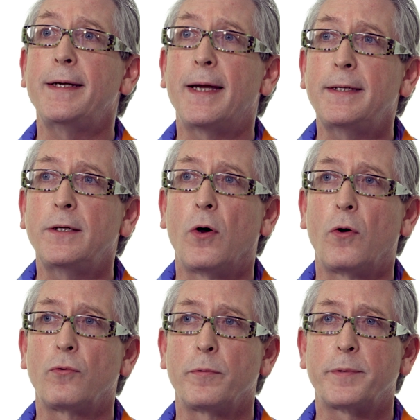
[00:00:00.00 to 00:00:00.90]

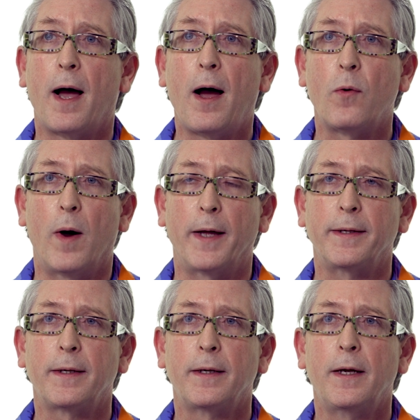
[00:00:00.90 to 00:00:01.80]
identical groups
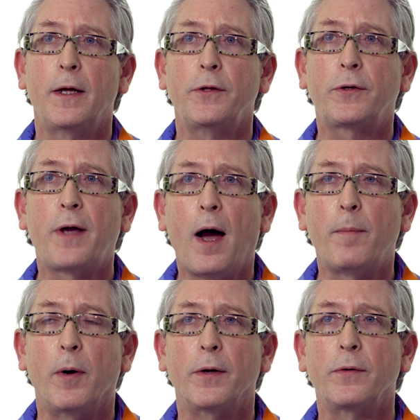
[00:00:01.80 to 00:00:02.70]
R1, the
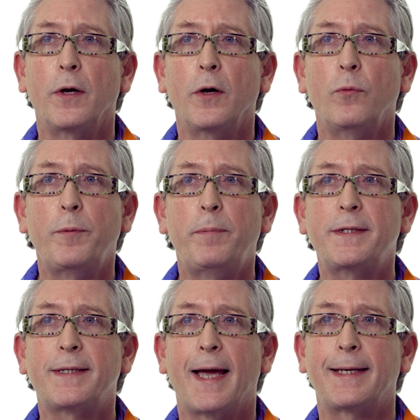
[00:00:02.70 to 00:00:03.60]
carbon would
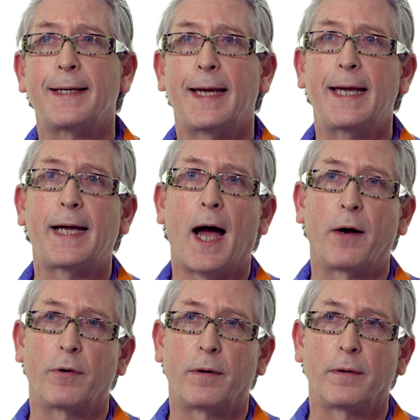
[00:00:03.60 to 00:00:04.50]
be said
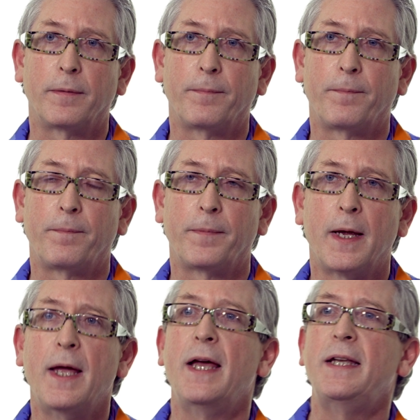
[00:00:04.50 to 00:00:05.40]
achiral.
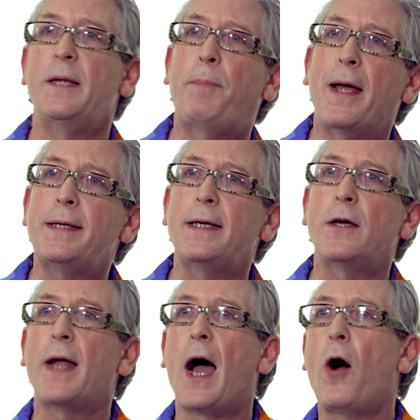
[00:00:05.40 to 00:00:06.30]

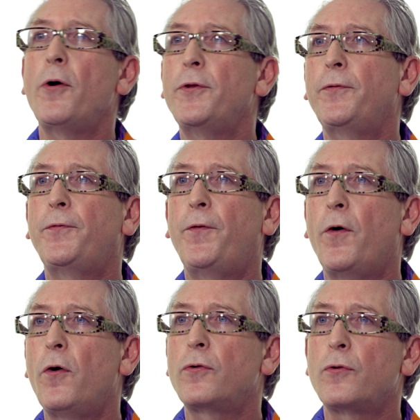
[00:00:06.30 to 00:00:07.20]
Depending on how the
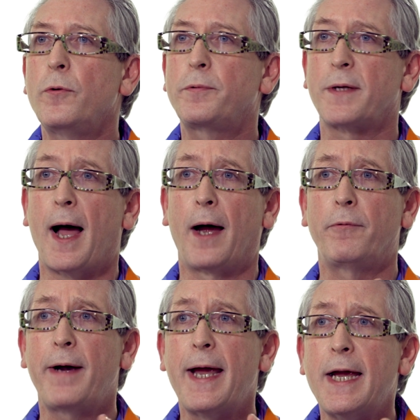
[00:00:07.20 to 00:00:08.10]
four groups
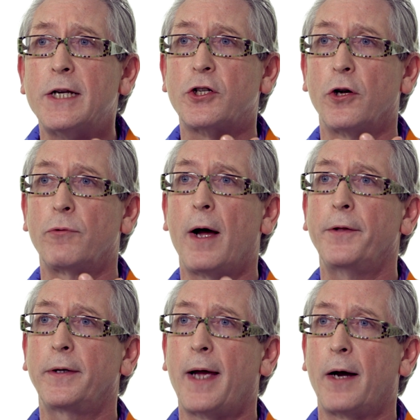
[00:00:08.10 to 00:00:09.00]
are arranged
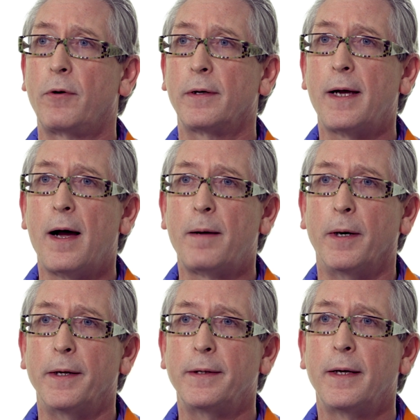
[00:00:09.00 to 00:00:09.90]
around the chiral
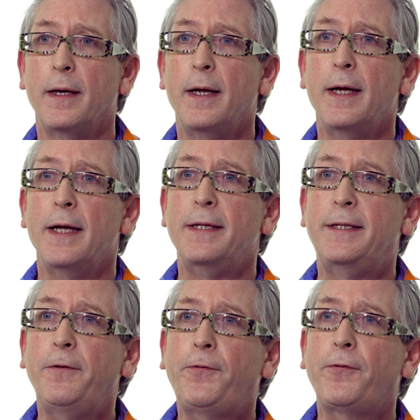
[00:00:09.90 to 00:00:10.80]
carbon,
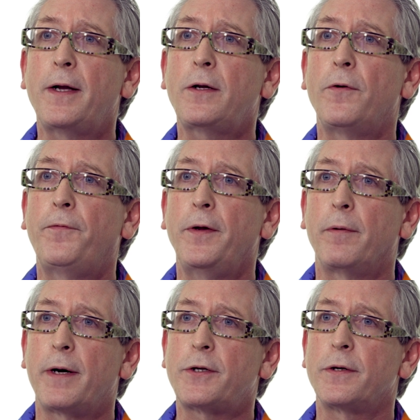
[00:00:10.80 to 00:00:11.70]
different
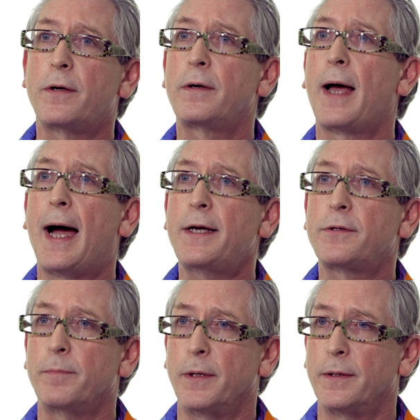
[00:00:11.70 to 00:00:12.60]
configurational
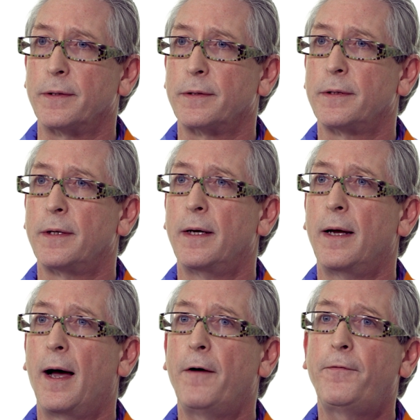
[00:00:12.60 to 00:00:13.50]
isomers
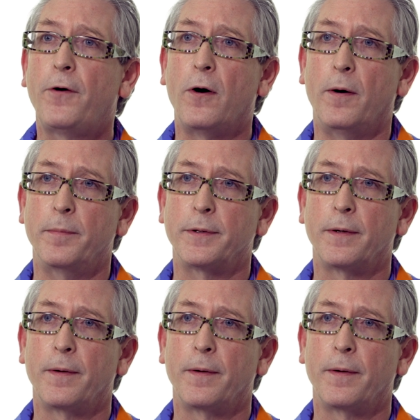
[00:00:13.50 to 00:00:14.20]
are formed.